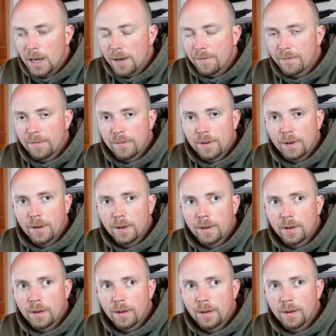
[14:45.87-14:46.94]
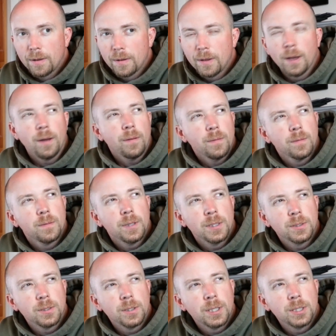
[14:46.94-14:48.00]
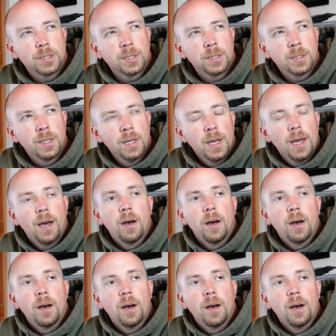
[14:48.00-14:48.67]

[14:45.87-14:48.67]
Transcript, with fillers: I've, yeah, insulation.